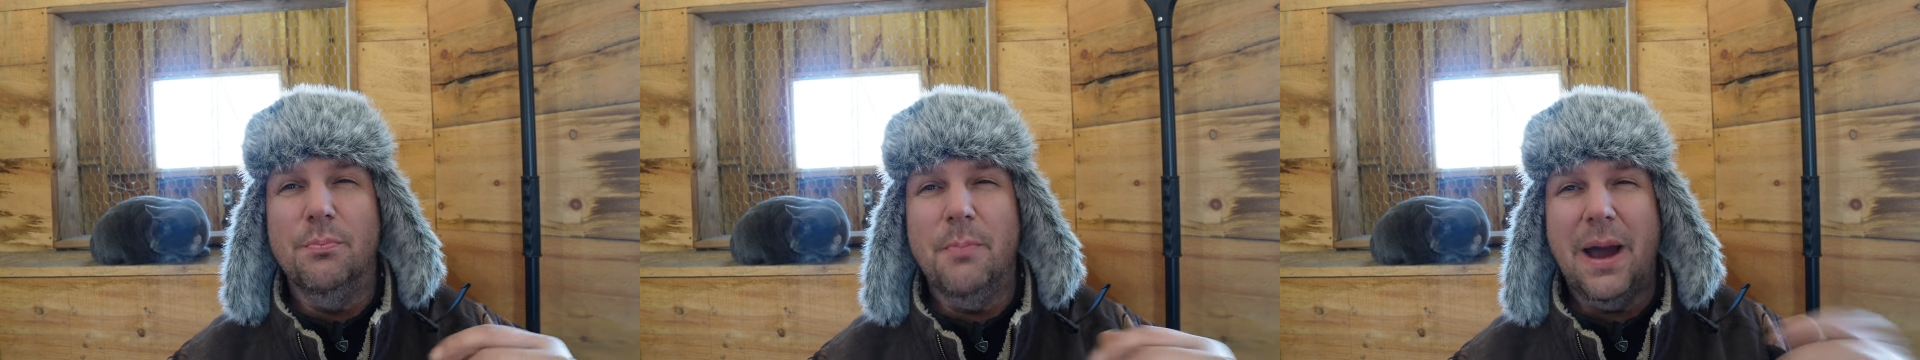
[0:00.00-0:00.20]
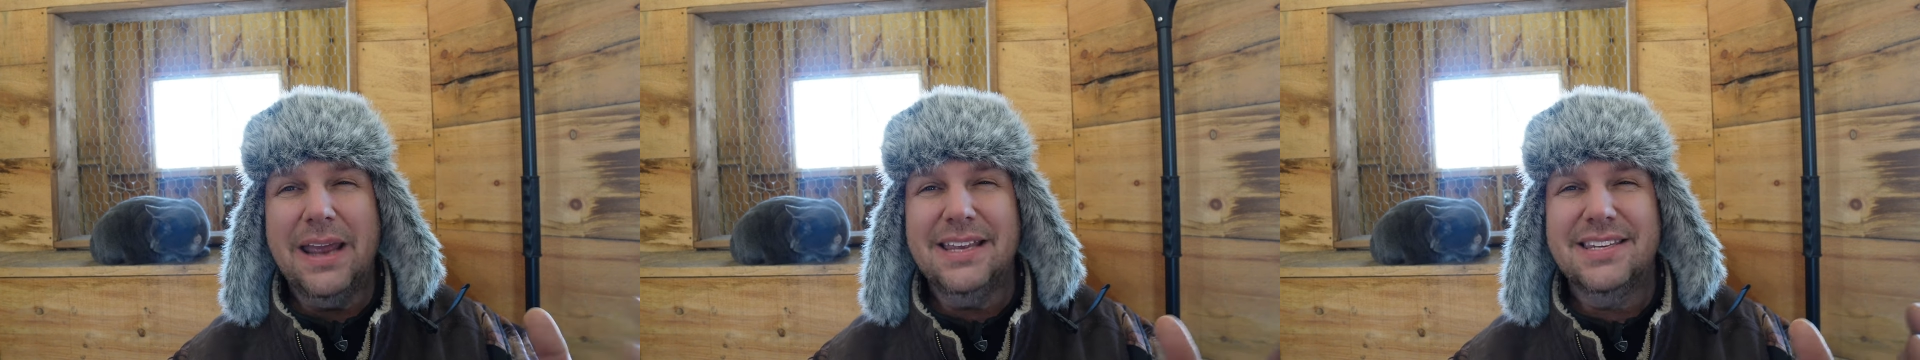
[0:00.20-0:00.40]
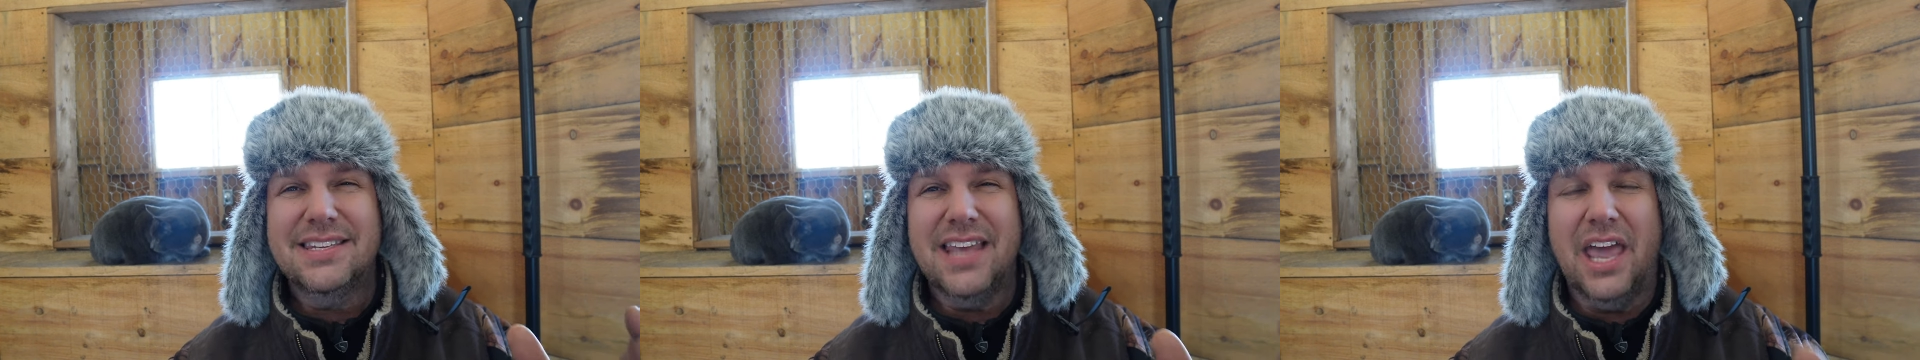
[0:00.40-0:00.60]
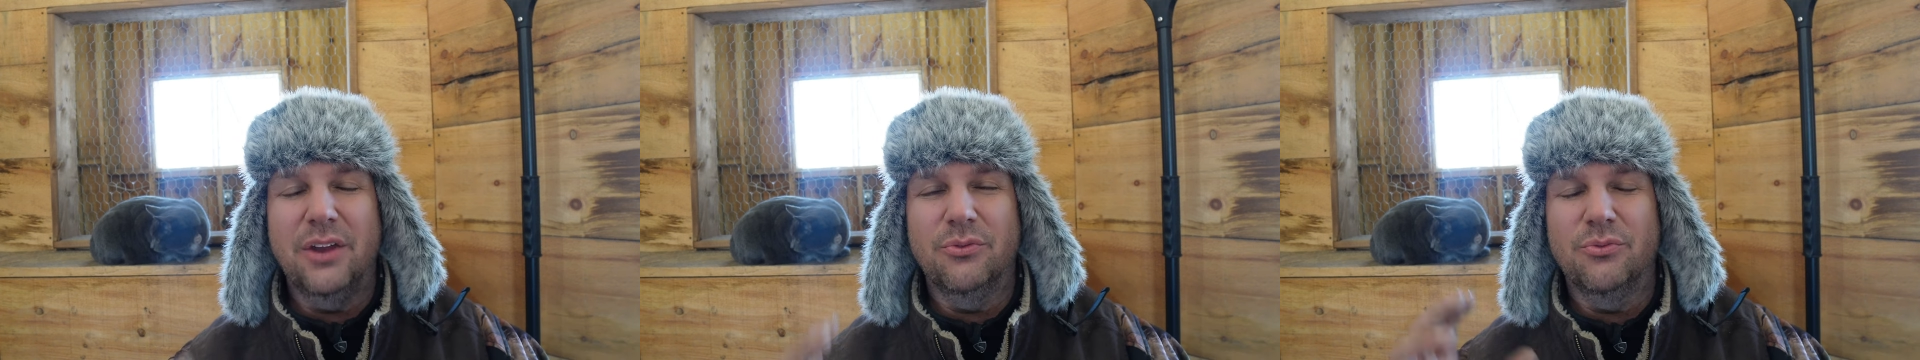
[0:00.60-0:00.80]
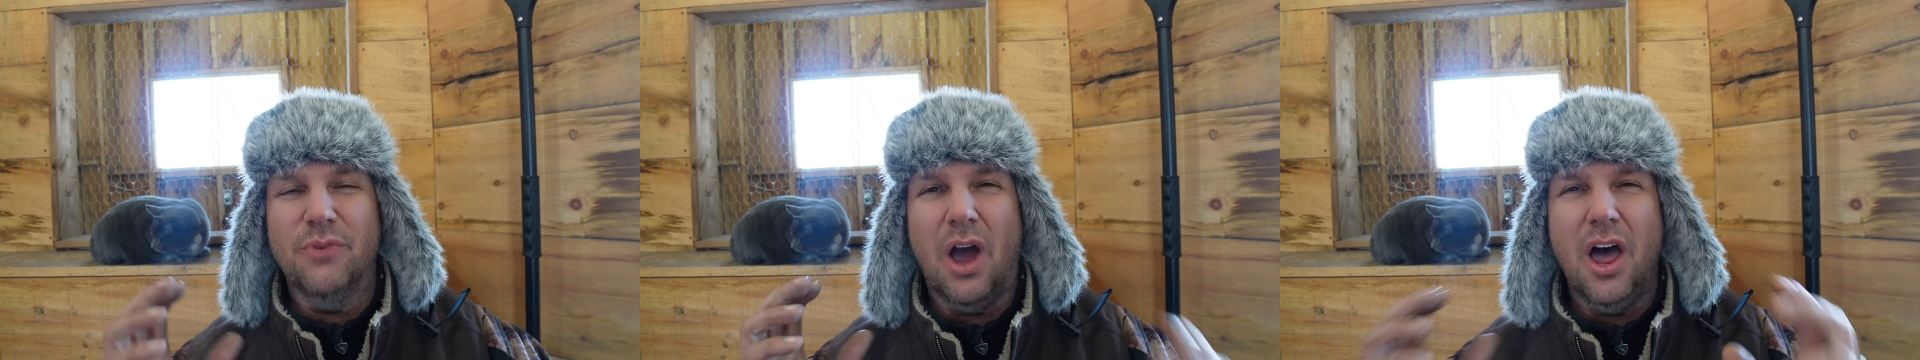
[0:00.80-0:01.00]
mice
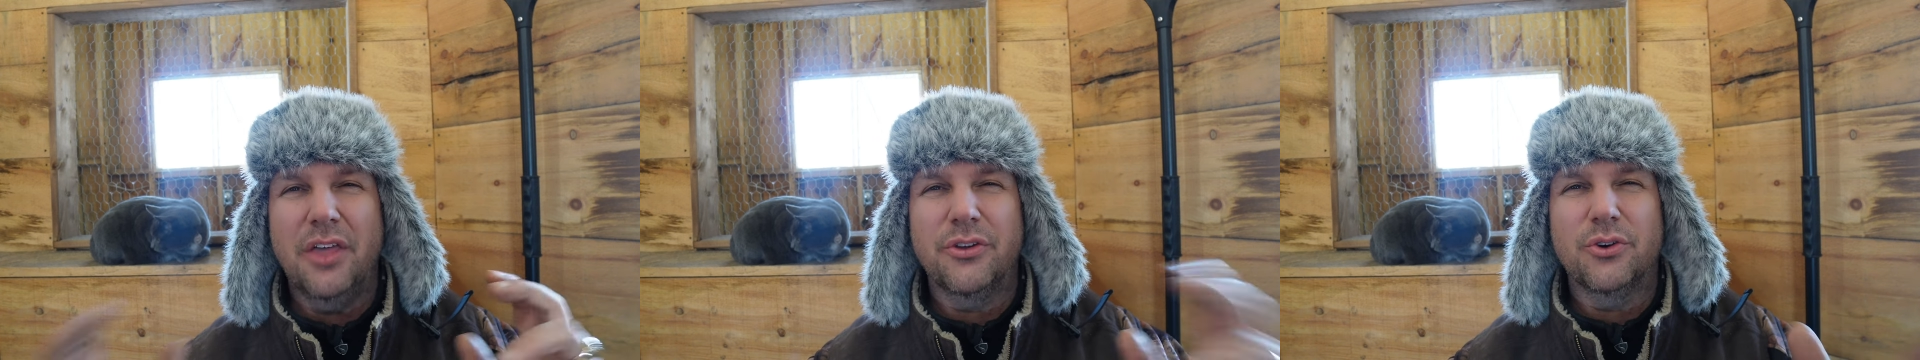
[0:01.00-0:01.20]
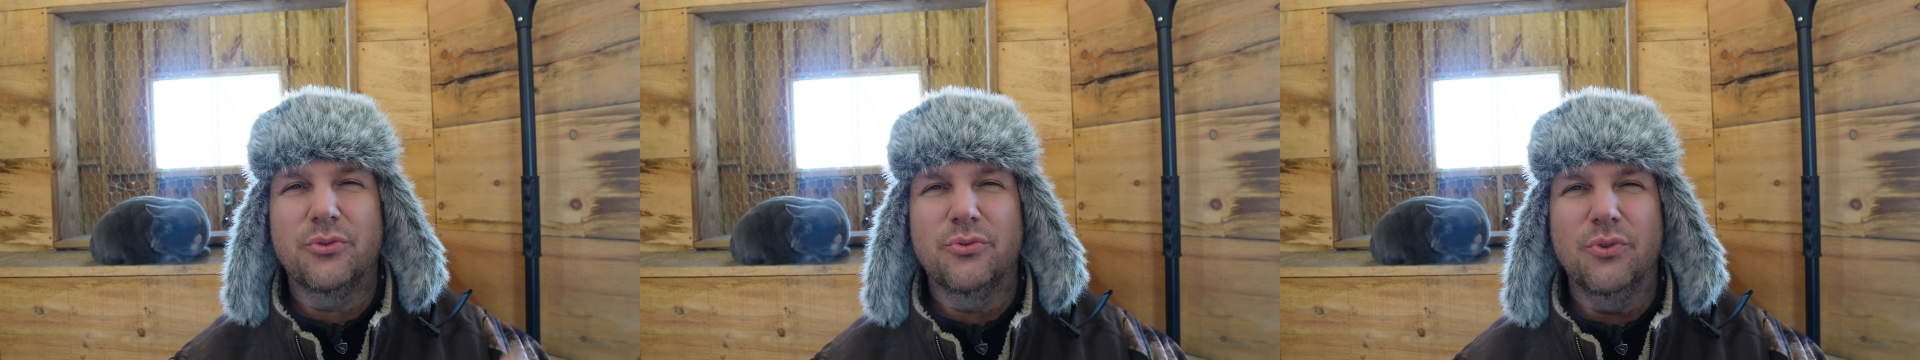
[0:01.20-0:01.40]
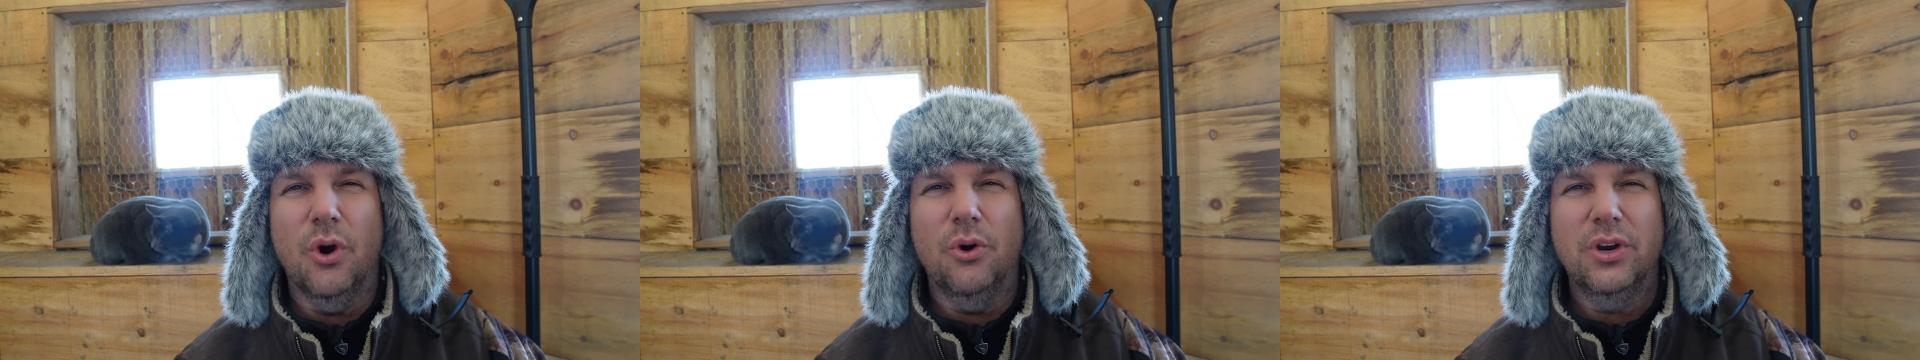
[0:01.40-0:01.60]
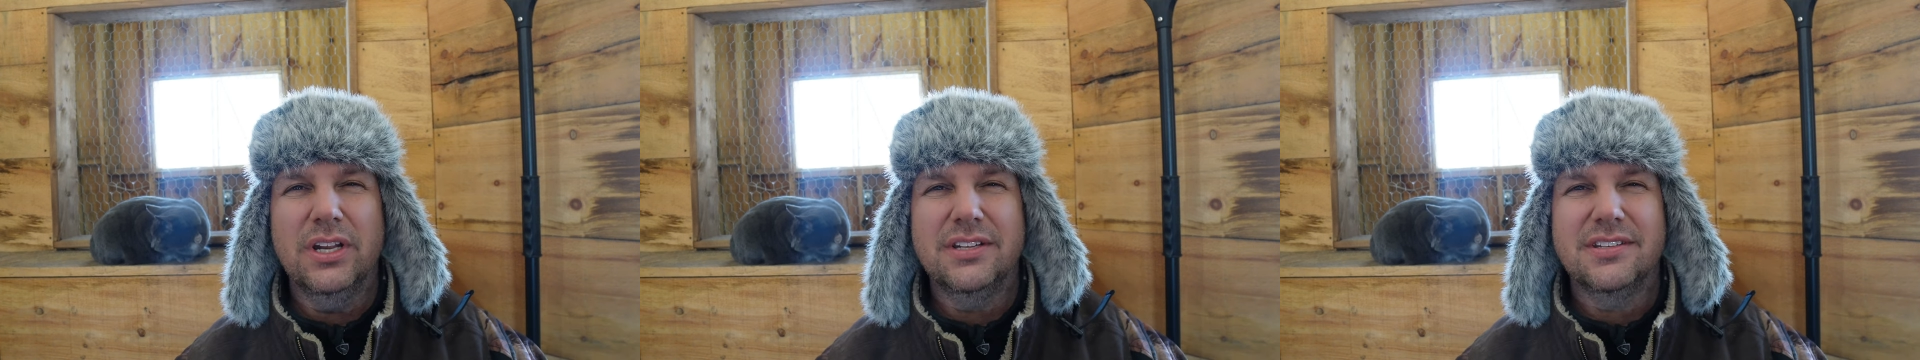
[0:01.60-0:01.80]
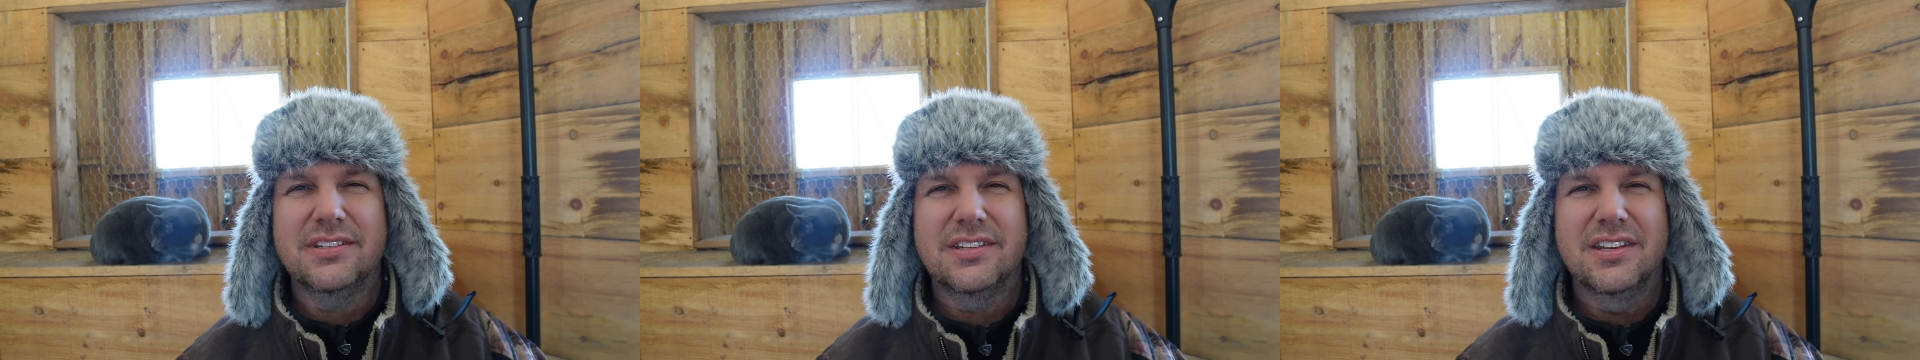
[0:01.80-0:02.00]
and other
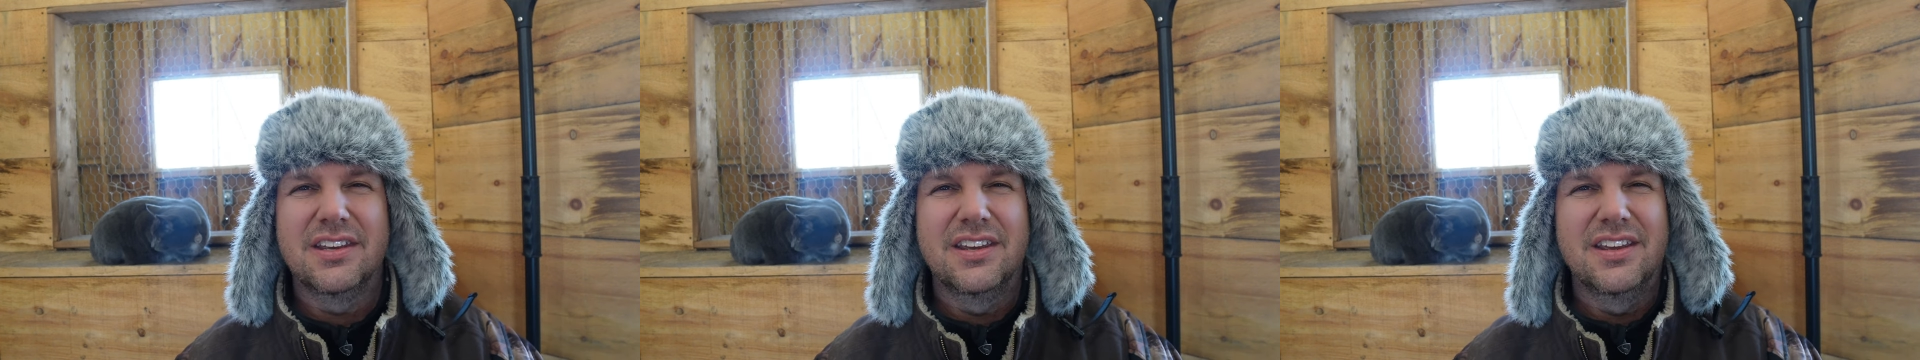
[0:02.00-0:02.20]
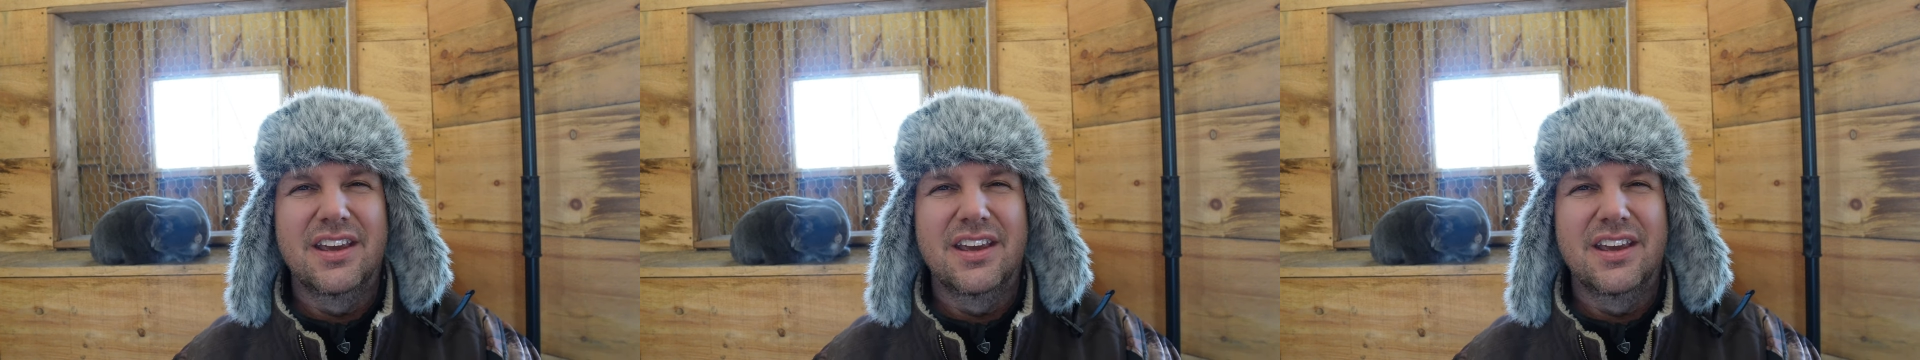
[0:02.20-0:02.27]
rodents